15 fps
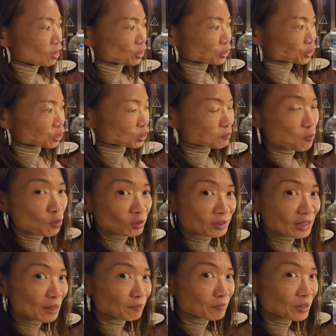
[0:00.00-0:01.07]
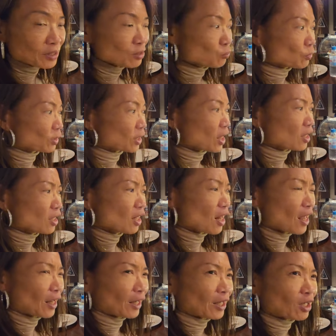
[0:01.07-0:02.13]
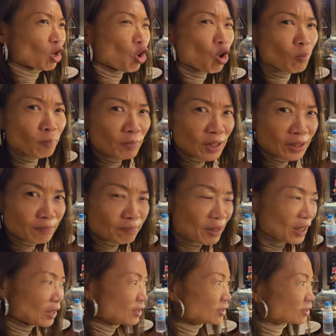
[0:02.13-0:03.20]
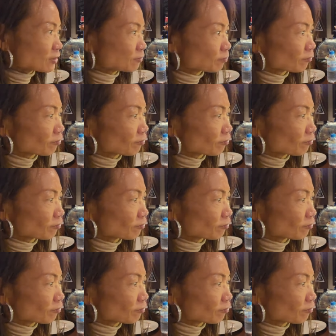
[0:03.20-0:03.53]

smoked salmon with kind of like an omelette base.